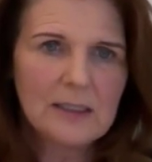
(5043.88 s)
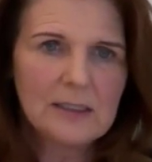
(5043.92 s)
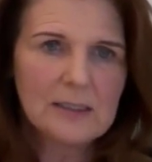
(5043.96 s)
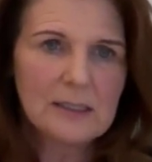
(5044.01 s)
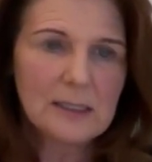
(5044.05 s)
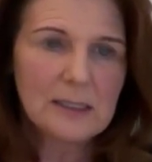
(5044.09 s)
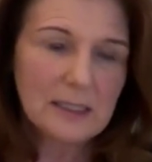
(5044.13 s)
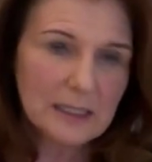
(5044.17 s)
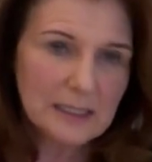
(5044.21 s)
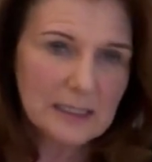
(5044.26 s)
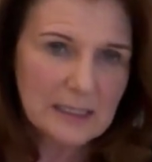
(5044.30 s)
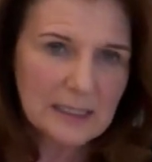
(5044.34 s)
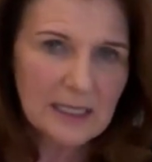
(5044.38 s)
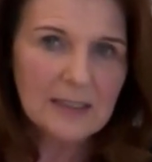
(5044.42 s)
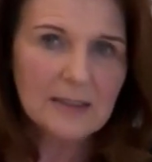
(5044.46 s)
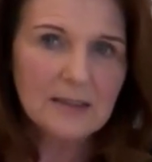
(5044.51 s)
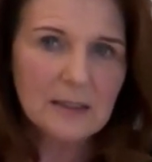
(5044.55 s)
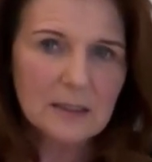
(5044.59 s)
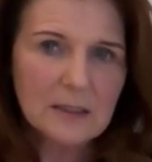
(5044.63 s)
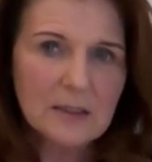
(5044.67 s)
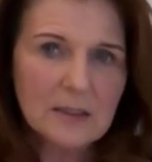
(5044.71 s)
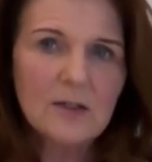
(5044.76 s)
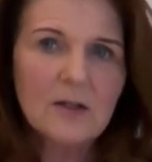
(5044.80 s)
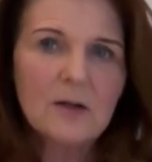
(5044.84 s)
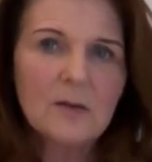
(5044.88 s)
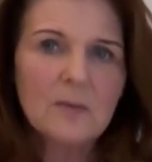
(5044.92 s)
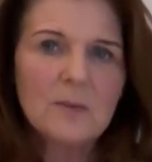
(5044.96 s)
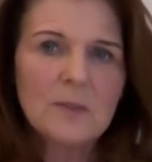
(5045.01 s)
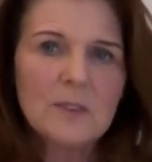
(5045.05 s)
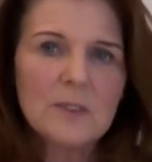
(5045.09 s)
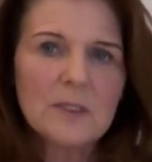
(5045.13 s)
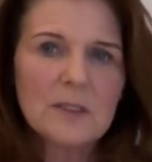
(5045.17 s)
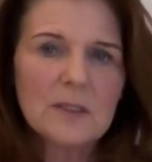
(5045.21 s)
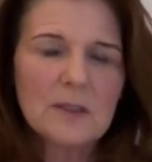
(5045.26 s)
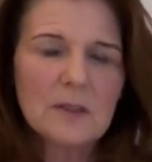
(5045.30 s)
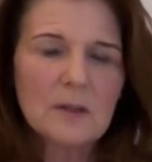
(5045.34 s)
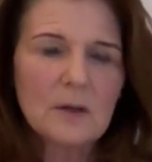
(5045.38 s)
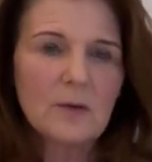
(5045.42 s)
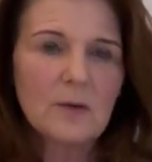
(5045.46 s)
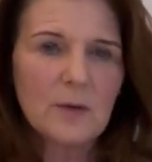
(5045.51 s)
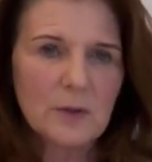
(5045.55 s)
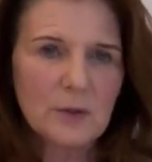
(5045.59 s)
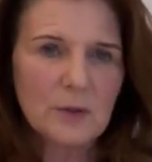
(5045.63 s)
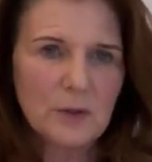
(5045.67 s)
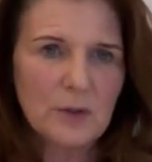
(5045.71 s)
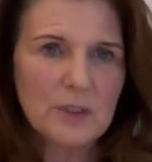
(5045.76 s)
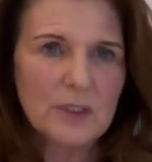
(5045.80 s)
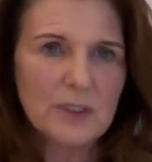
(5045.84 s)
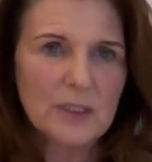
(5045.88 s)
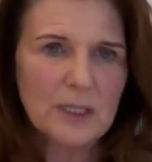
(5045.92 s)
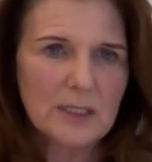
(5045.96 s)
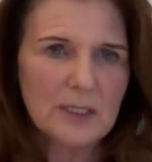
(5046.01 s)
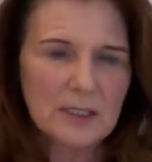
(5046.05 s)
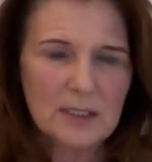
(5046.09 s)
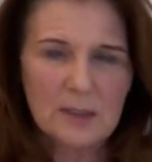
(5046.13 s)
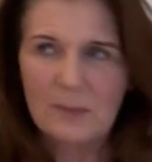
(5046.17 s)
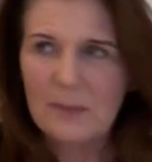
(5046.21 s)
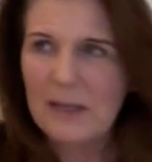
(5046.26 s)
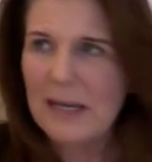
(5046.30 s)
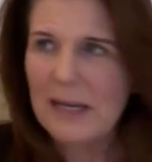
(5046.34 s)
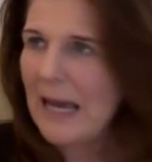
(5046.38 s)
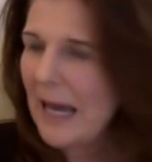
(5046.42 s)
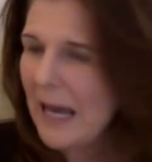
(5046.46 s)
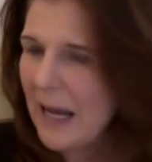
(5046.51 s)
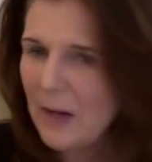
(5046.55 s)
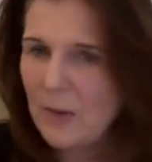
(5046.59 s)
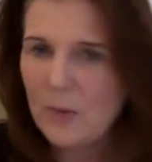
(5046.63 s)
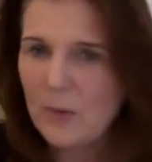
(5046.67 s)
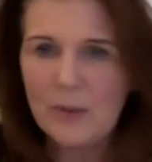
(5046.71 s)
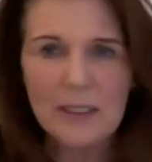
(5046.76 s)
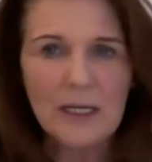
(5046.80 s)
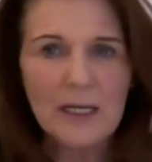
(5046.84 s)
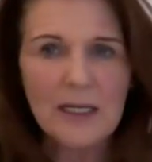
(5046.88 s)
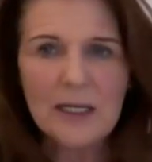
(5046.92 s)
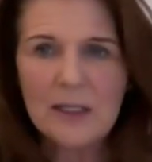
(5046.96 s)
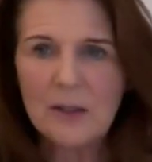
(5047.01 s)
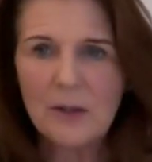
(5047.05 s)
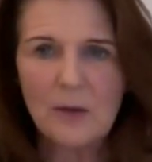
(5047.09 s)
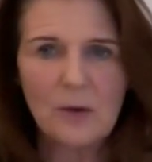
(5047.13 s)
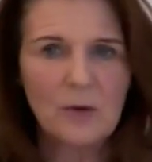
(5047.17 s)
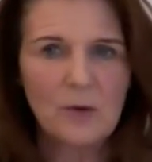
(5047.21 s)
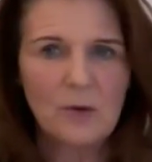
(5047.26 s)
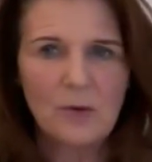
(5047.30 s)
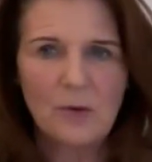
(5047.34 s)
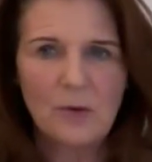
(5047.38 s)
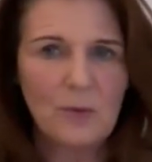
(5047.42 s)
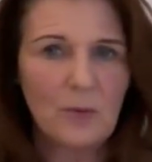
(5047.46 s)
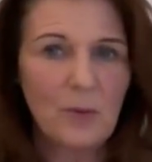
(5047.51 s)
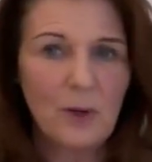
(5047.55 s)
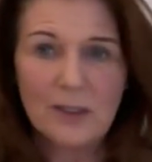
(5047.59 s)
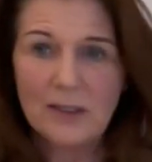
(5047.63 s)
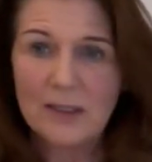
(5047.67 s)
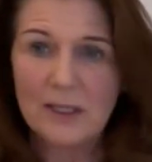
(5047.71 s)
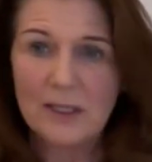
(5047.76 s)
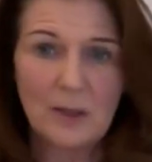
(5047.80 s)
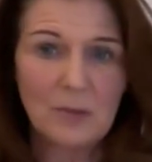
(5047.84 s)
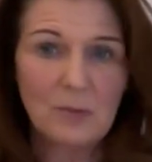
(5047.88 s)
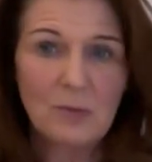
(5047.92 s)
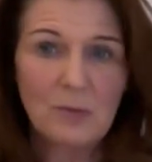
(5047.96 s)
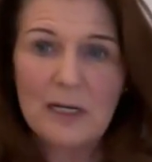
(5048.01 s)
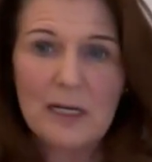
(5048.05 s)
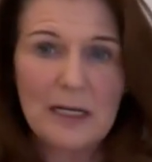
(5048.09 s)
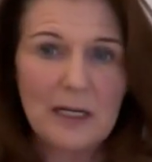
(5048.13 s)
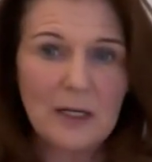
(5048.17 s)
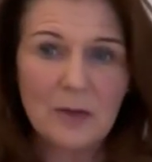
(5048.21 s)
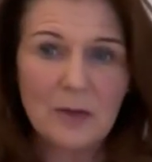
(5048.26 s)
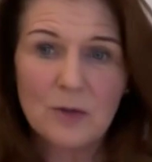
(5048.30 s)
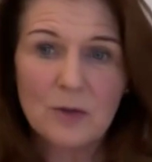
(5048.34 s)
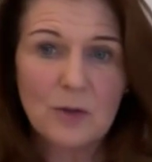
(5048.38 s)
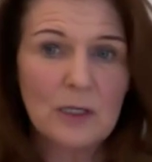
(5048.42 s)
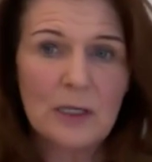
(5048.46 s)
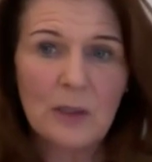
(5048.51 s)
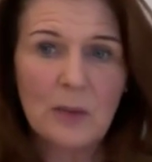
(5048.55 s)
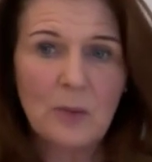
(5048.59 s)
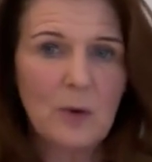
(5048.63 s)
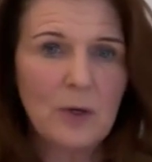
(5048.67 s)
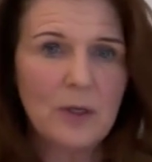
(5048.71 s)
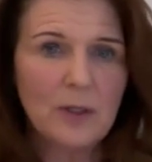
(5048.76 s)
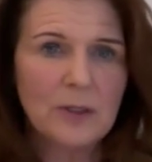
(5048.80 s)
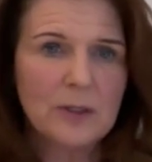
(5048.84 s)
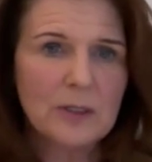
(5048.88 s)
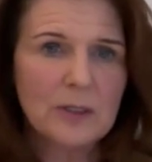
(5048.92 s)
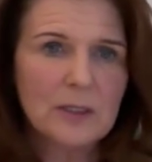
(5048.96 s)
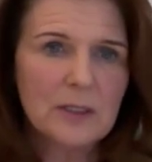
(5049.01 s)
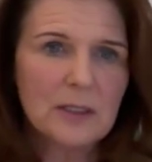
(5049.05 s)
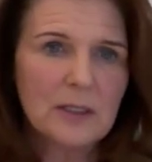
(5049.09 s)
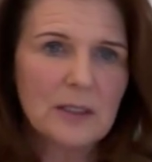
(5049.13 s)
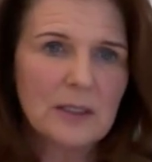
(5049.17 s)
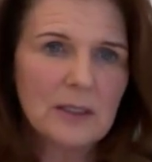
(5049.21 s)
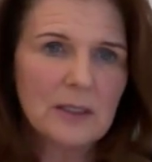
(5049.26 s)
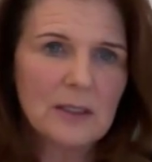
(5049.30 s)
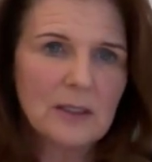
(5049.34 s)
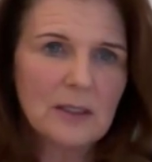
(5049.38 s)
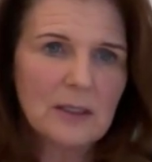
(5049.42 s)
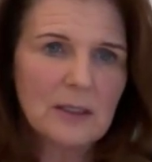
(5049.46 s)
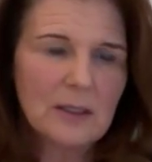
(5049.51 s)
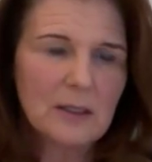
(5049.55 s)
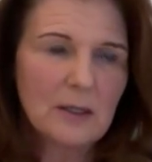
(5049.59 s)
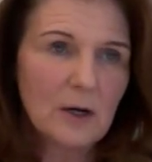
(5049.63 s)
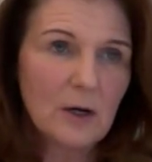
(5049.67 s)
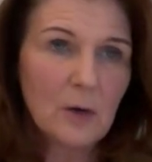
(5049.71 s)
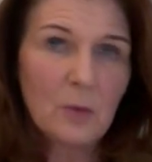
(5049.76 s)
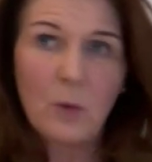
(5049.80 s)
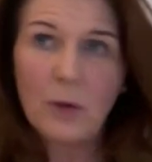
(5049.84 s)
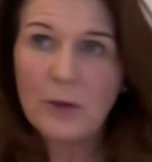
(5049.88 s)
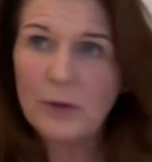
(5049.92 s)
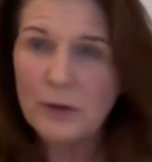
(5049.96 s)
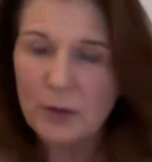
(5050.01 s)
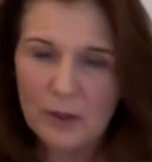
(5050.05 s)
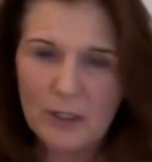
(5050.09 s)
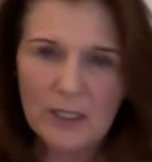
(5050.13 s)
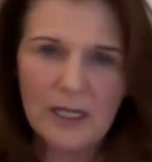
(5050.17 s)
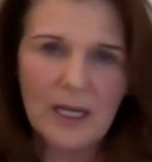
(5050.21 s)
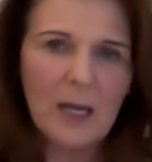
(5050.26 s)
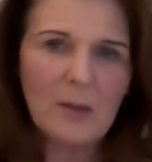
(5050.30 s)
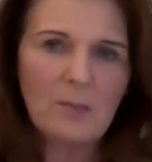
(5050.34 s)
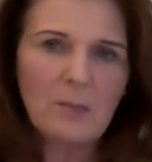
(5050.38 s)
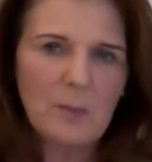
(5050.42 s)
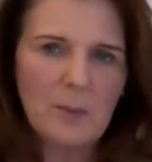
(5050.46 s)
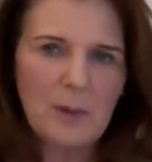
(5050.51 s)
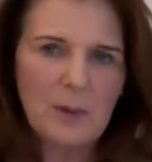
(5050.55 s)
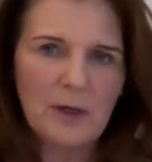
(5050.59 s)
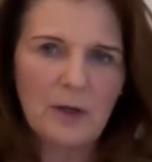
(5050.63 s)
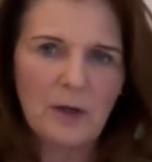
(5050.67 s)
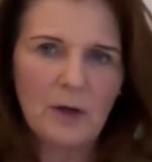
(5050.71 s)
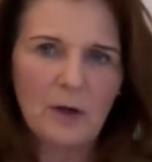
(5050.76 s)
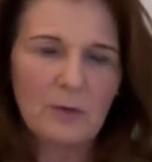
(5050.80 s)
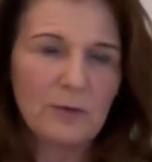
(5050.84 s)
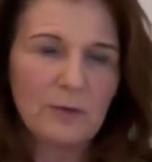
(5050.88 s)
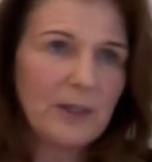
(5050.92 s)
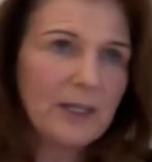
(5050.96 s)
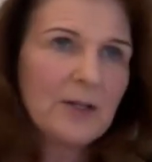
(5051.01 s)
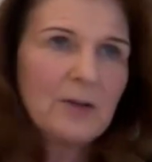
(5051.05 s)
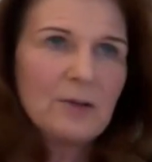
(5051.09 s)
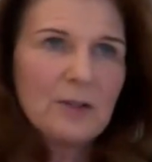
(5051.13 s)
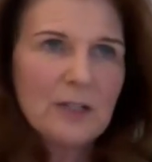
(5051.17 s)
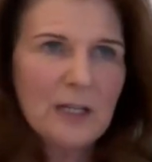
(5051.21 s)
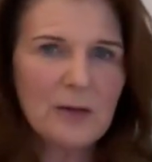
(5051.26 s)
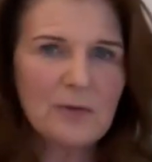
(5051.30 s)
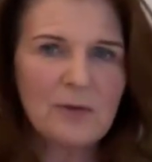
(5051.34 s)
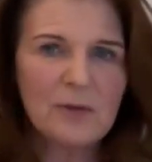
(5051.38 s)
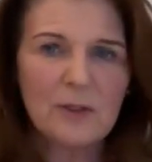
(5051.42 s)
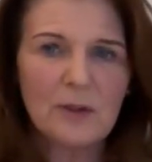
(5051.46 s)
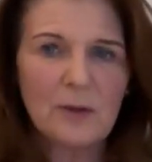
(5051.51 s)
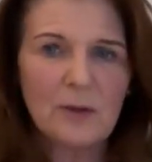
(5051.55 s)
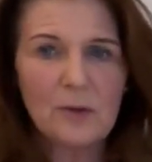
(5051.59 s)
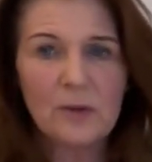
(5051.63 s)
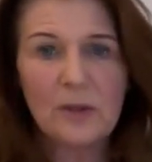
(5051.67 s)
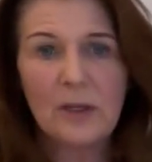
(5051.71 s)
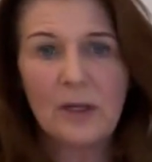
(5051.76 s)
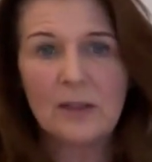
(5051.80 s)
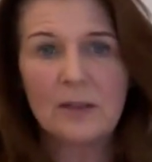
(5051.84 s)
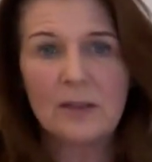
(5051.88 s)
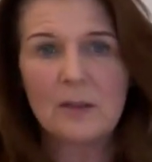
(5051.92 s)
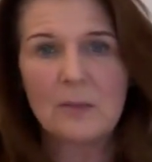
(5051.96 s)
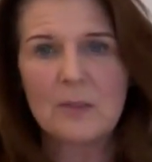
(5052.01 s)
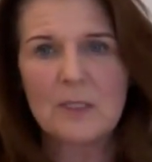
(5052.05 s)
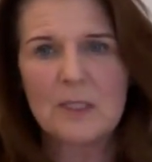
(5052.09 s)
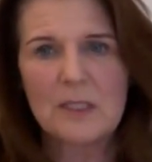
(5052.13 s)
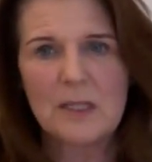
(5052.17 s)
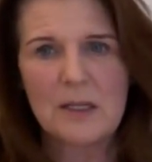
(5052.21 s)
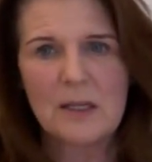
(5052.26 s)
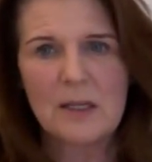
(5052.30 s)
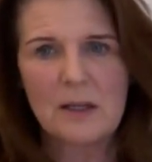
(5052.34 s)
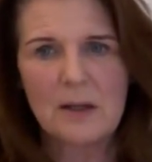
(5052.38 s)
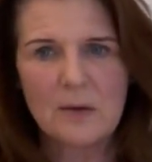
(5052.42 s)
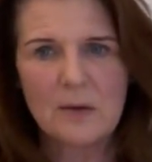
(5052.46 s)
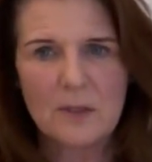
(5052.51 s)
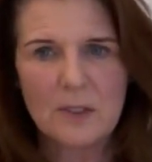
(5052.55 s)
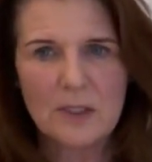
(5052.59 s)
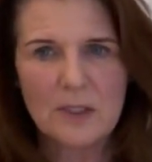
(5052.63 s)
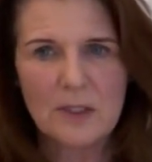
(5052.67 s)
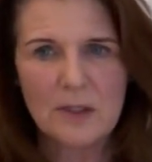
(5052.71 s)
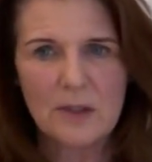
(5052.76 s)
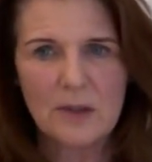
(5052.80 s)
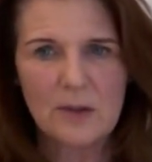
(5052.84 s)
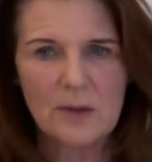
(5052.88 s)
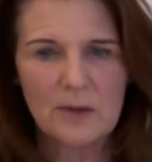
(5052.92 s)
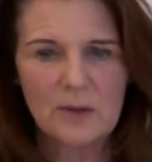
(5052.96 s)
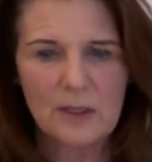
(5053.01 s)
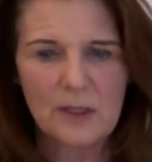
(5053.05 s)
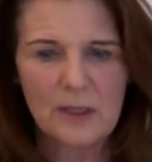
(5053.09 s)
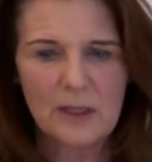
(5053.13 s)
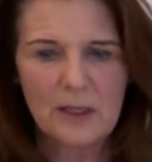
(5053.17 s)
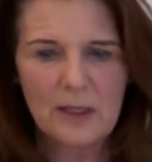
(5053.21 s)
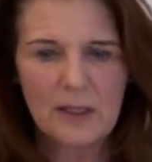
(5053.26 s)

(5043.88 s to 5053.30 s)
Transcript: to dictate the terms of a new system. How would I know what they really and truly want or what they're capable of? They don't even know that themselves. So